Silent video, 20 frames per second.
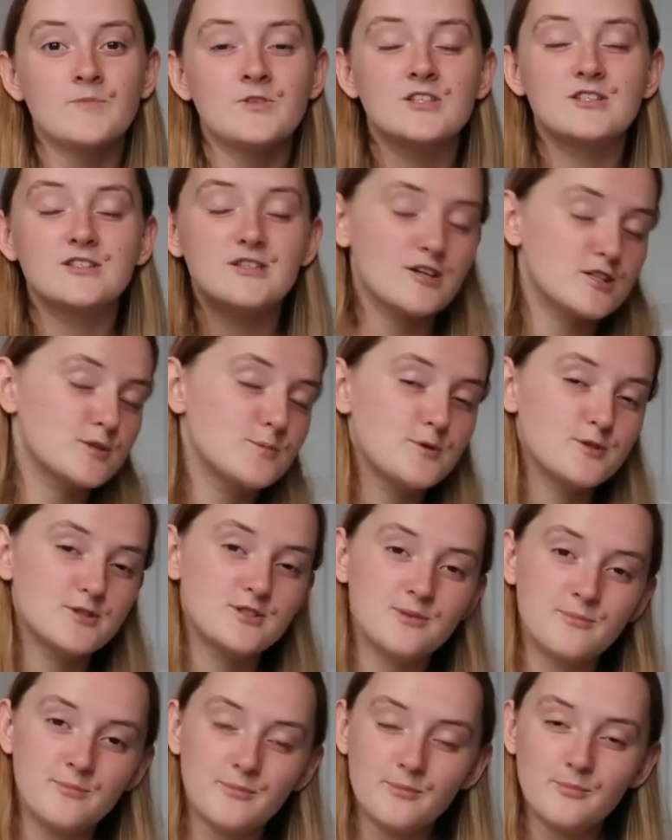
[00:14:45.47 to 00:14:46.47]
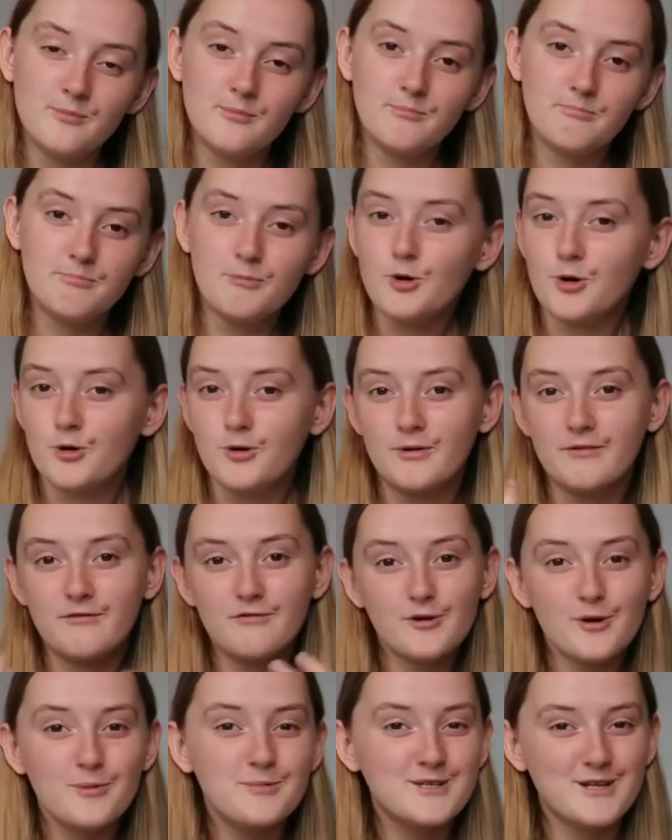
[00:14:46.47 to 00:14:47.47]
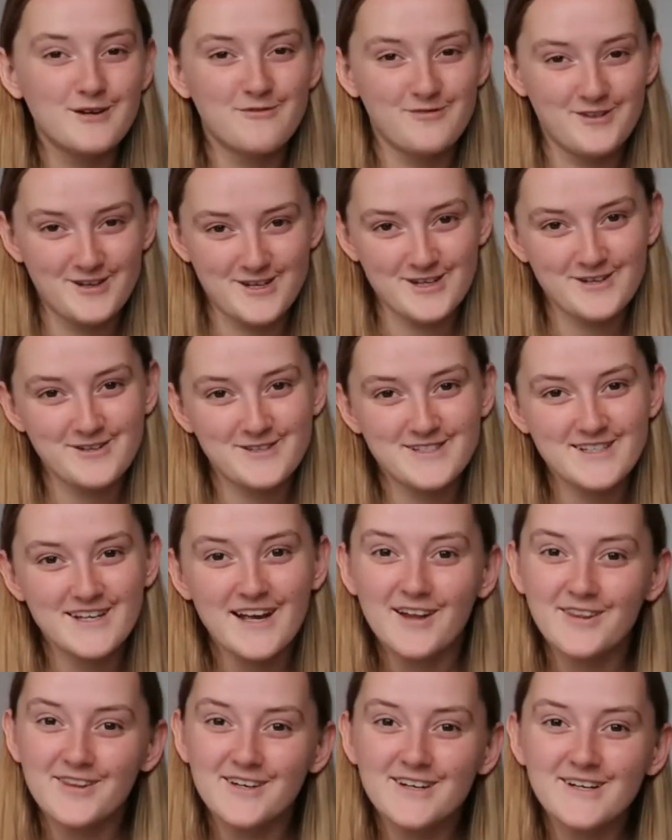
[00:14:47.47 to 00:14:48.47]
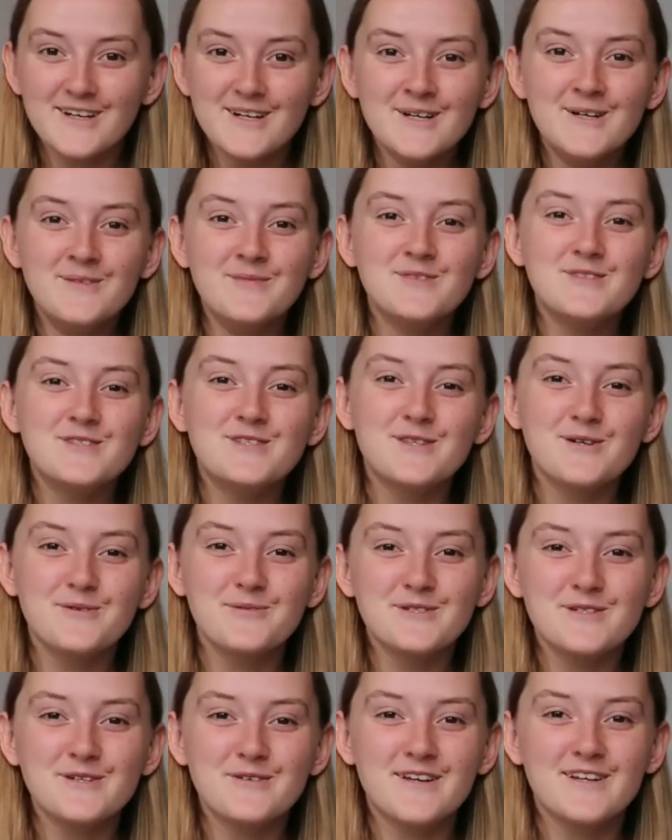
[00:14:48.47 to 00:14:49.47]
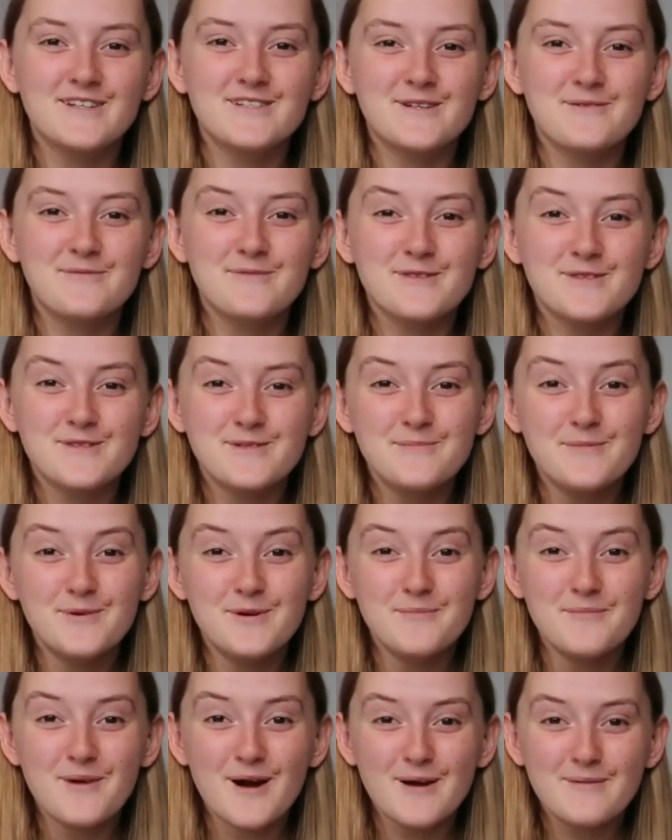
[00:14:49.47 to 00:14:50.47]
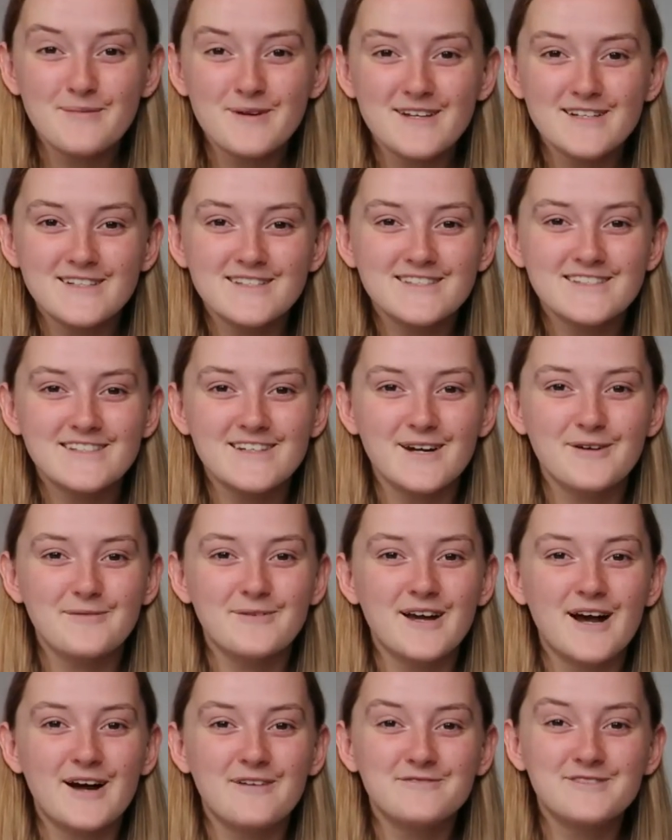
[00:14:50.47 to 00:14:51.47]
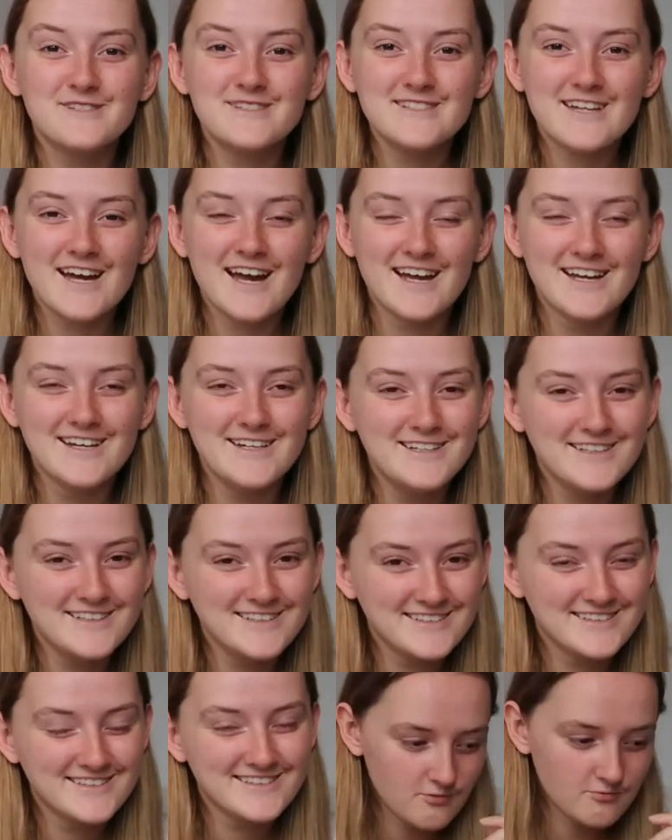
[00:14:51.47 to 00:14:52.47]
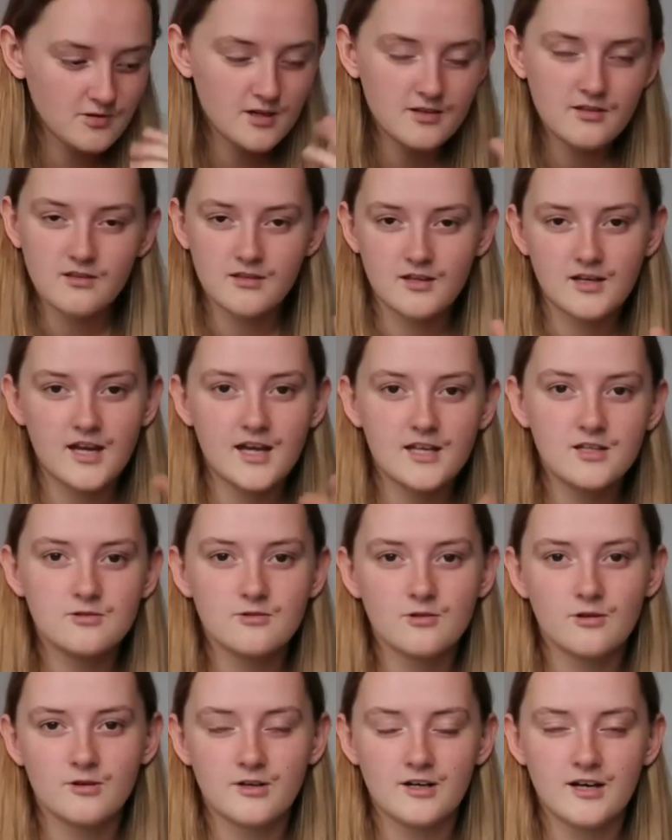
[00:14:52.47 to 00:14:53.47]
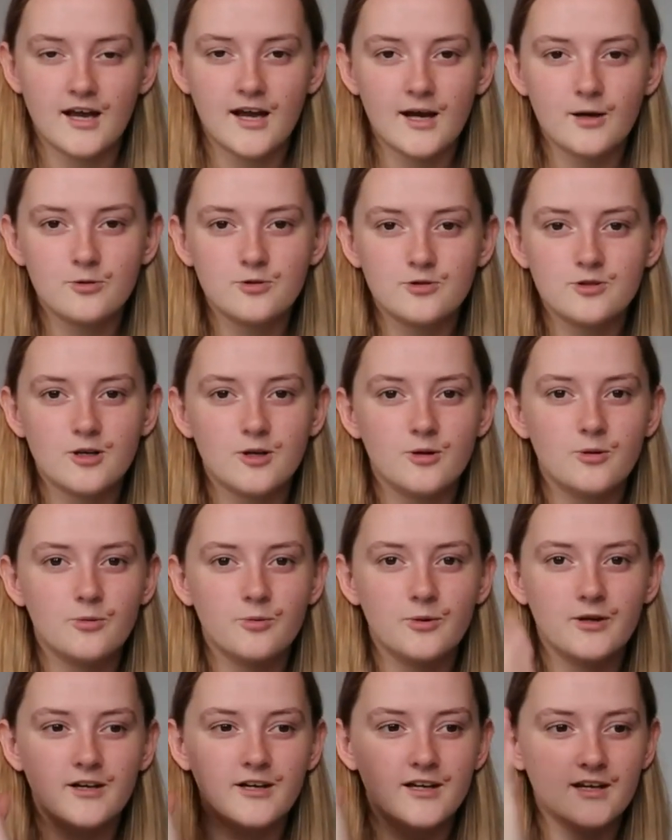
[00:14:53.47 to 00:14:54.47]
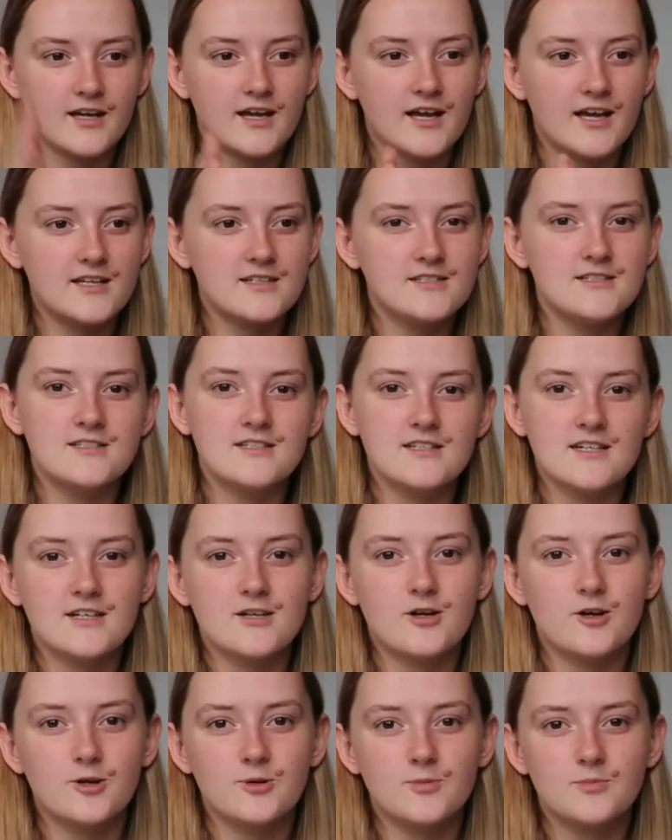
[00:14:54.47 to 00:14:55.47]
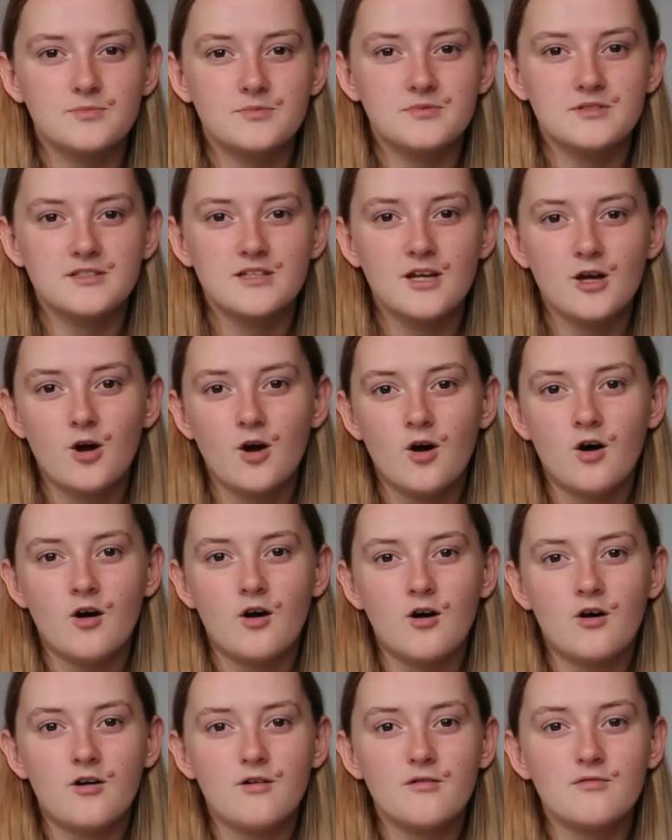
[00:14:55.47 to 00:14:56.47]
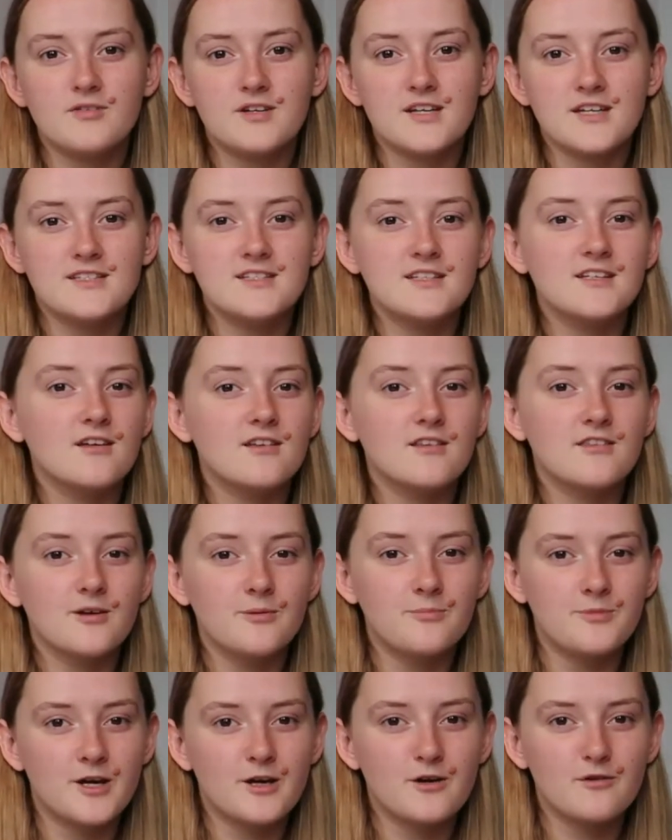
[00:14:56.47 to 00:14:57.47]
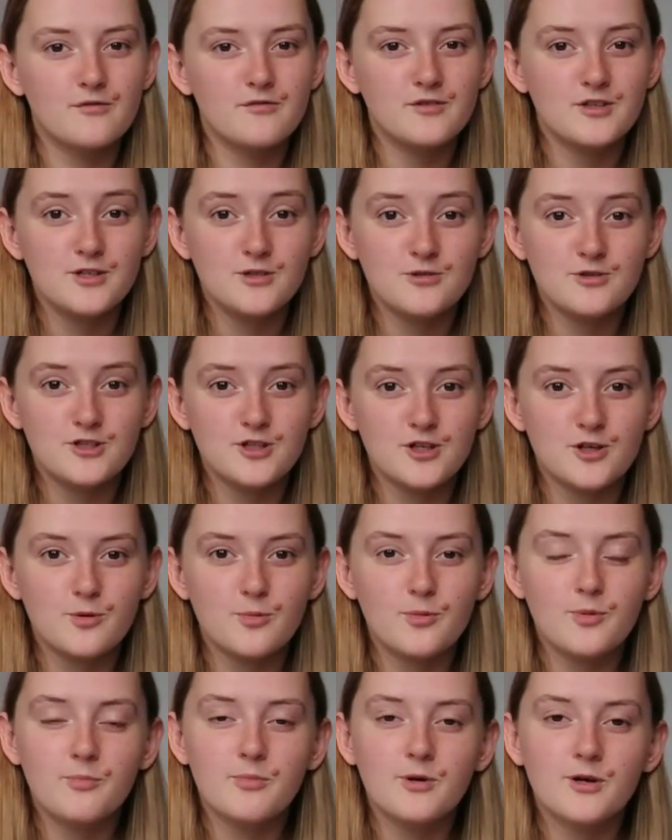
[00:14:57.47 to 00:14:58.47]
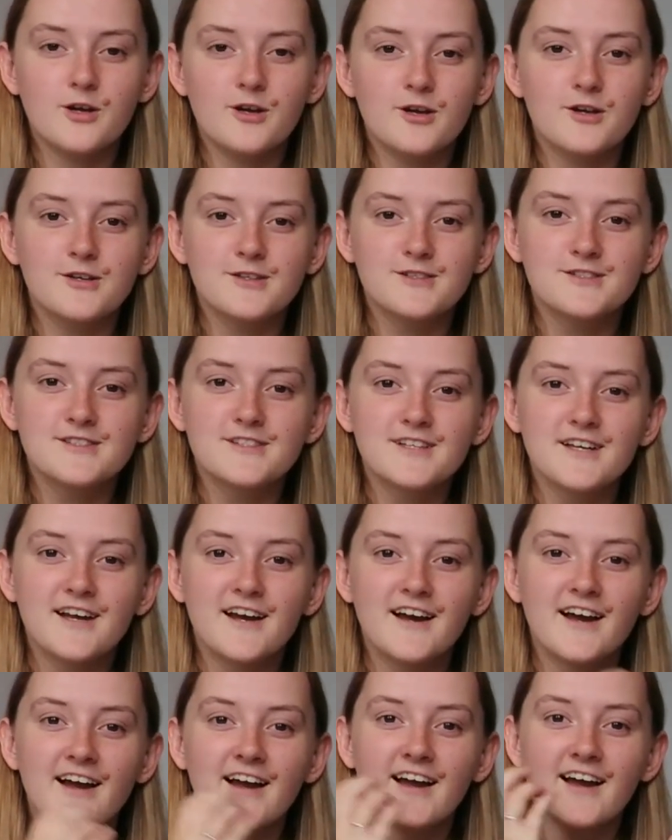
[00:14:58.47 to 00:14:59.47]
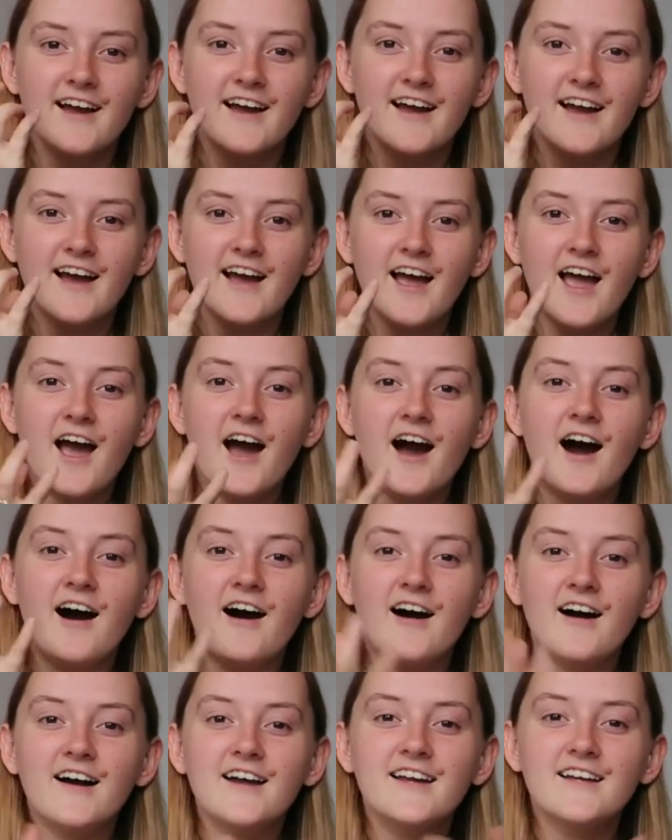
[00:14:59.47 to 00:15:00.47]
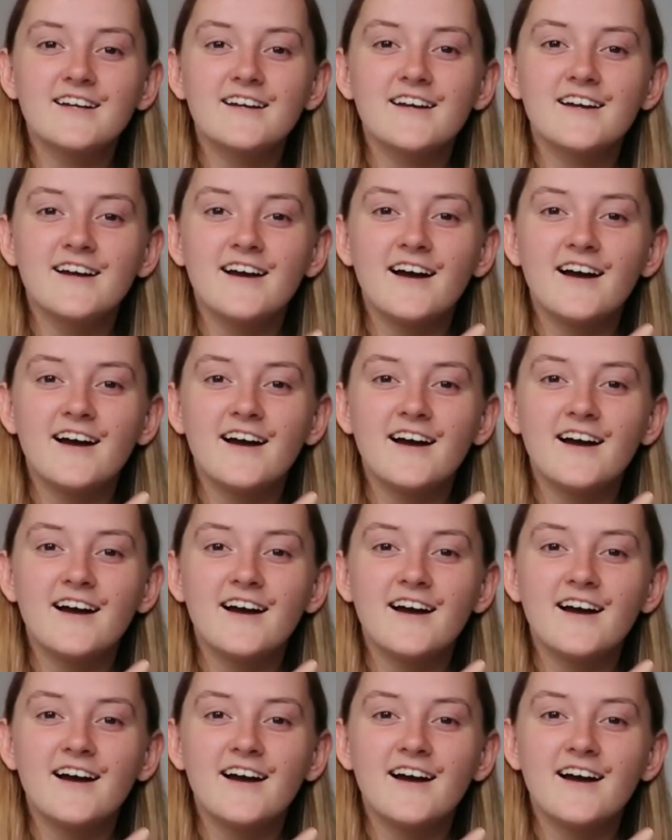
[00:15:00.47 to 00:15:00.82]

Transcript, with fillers: Start to put some more informative videos together so that we don't end up with some more mermaids like we have today. Rather than end on an outro, we are going to end in hopes of getting a thumbnail for YouTube, because I